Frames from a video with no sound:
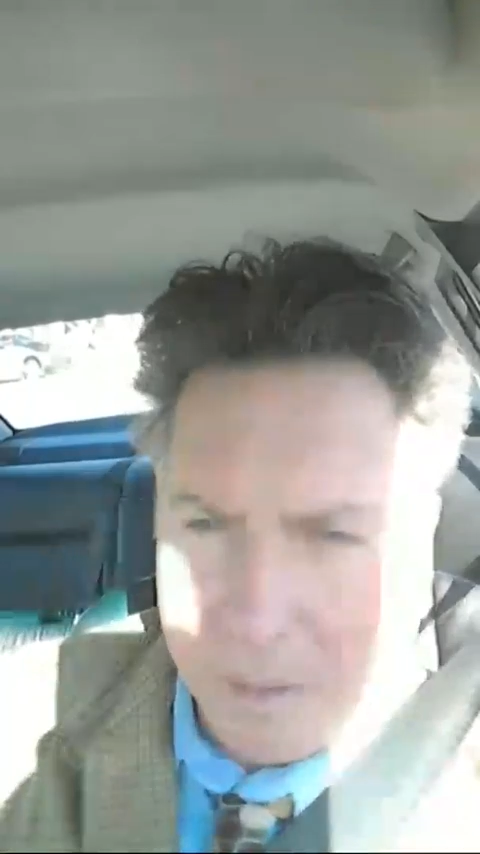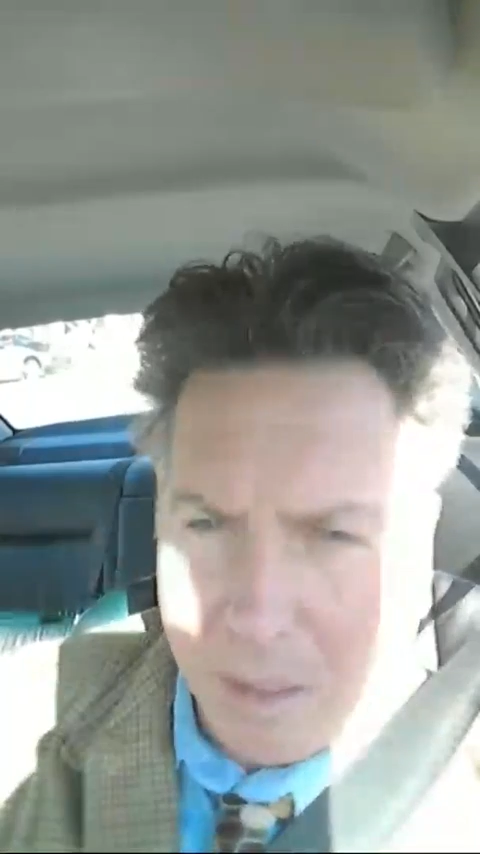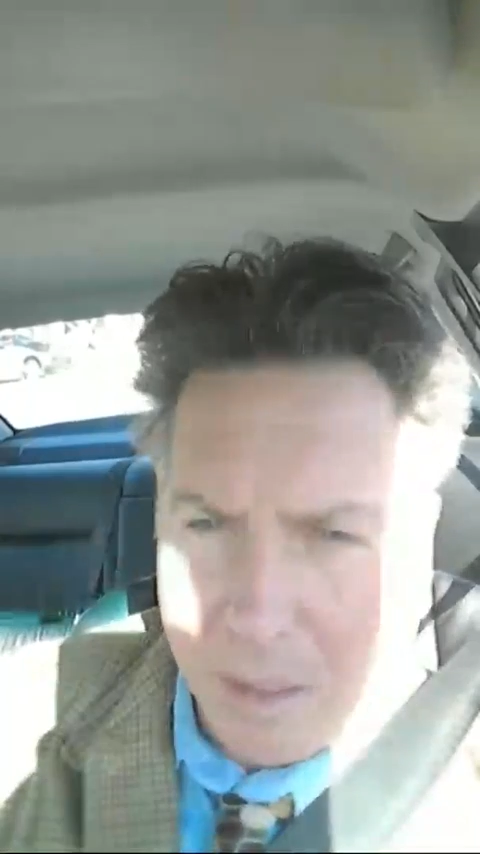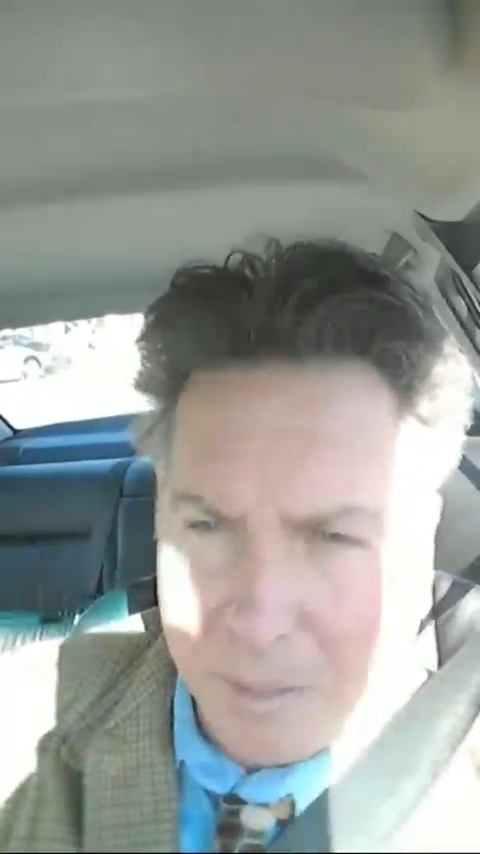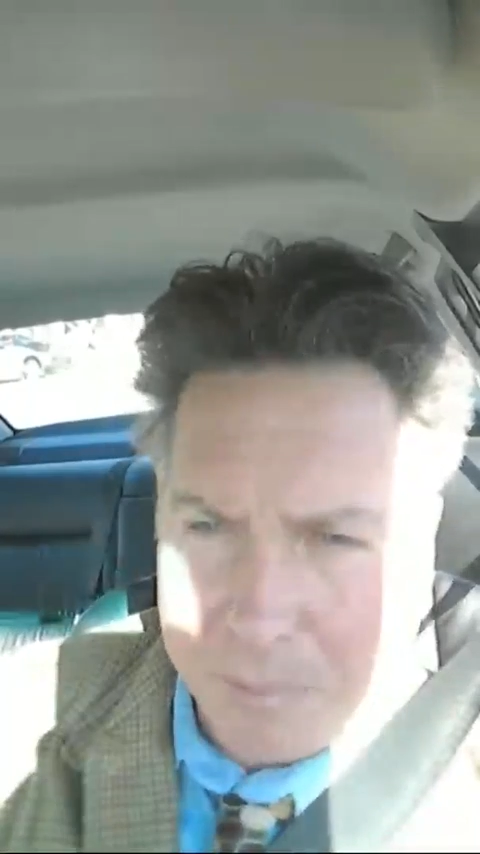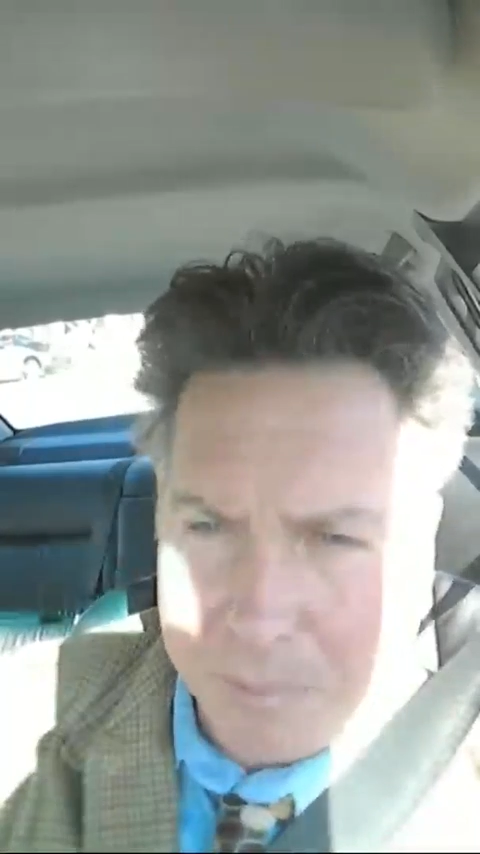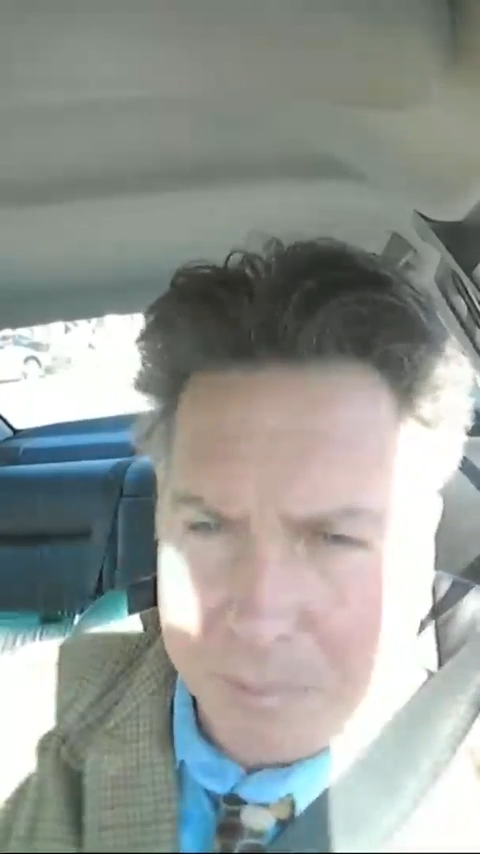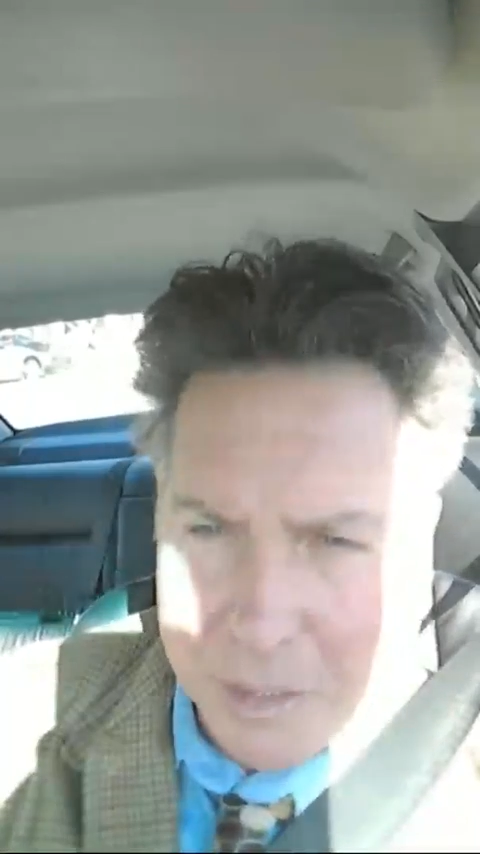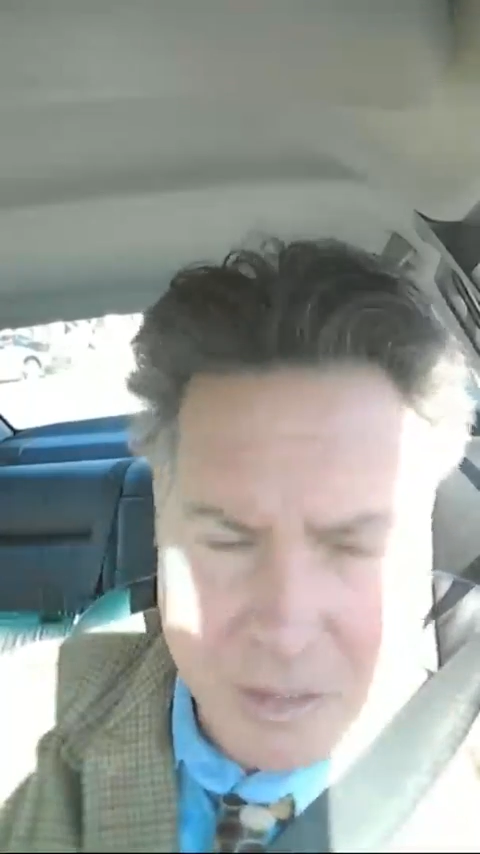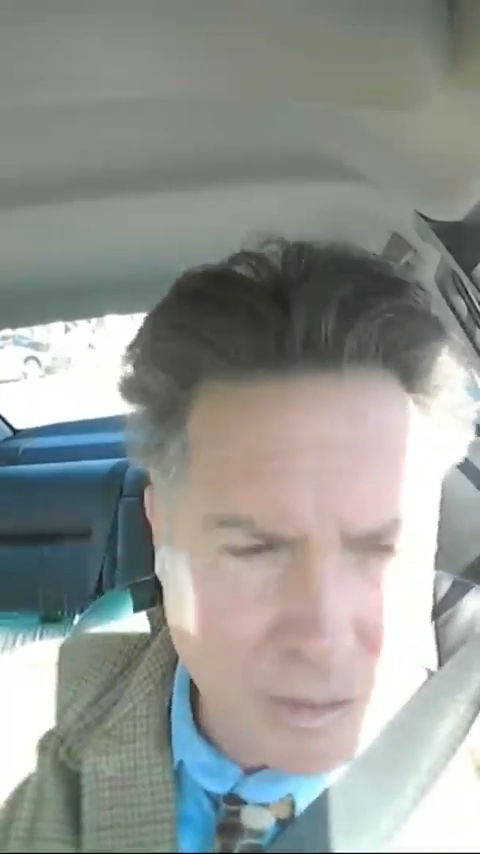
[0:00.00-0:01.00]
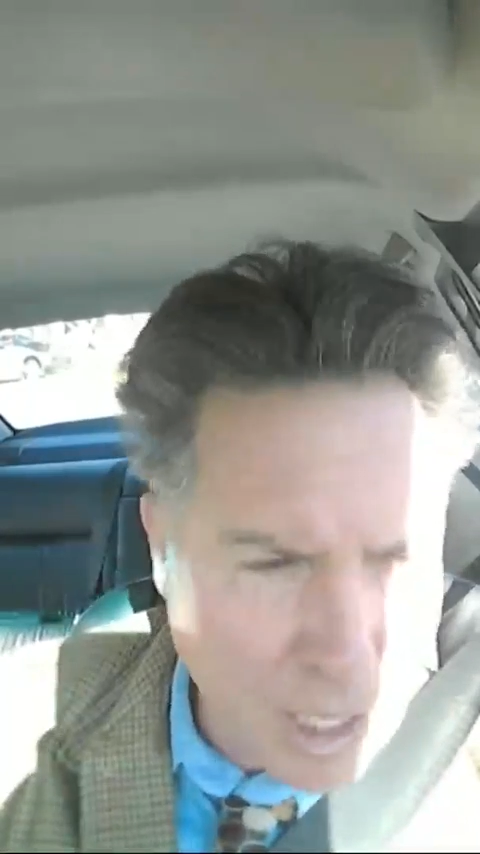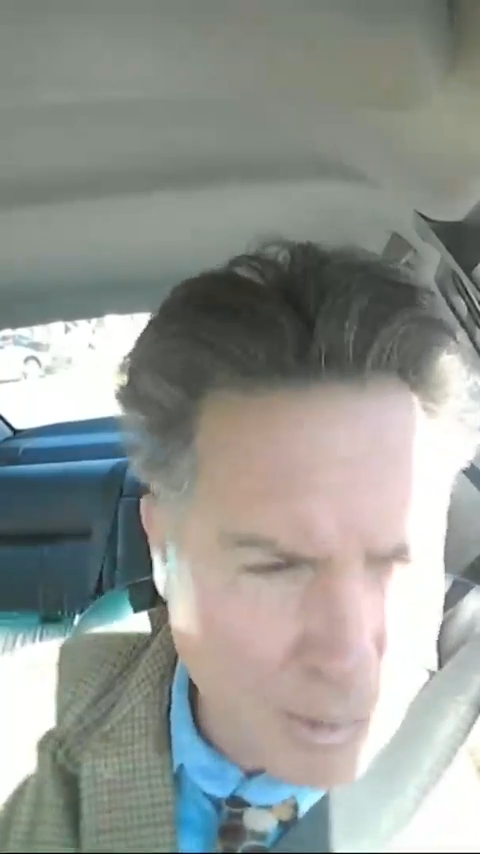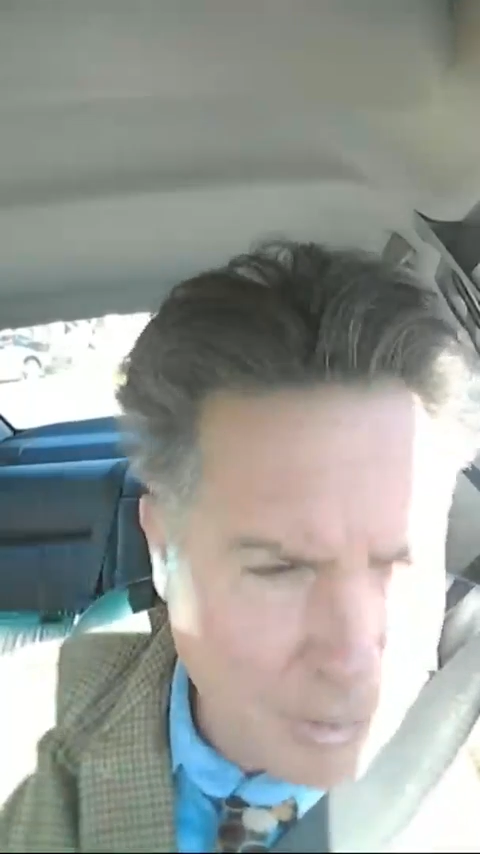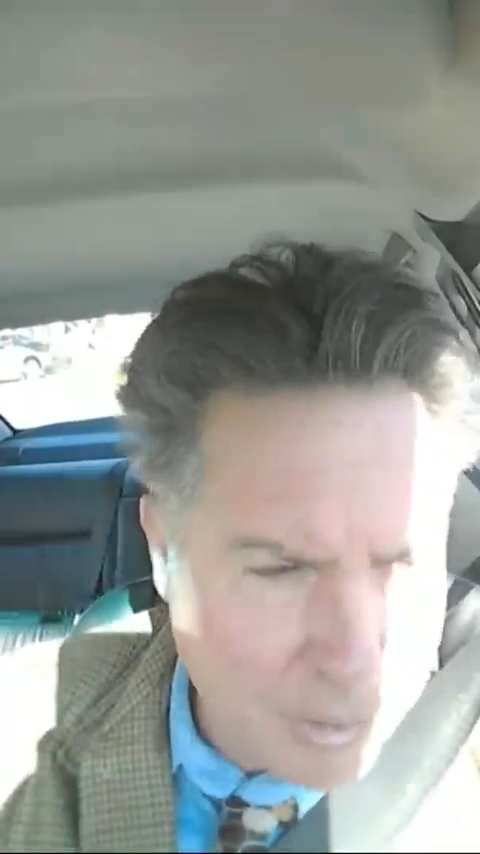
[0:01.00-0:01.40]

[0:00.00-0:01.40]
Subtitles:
That's the type.